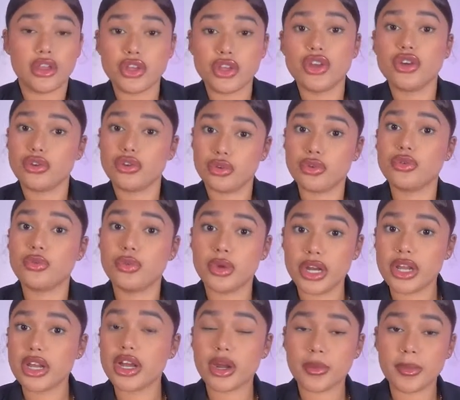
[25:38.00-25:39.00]
you're
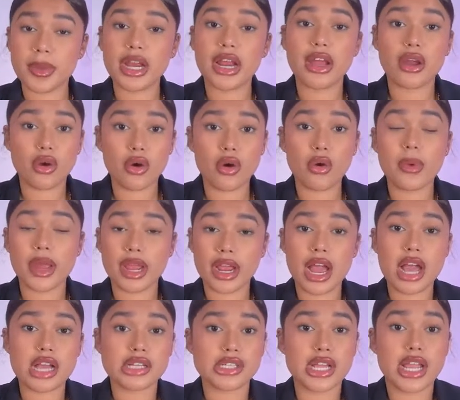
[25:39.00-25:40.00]
really going to be like, oh my
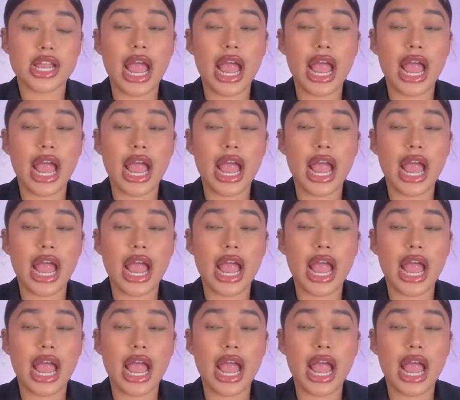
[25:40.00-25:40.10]
gosh,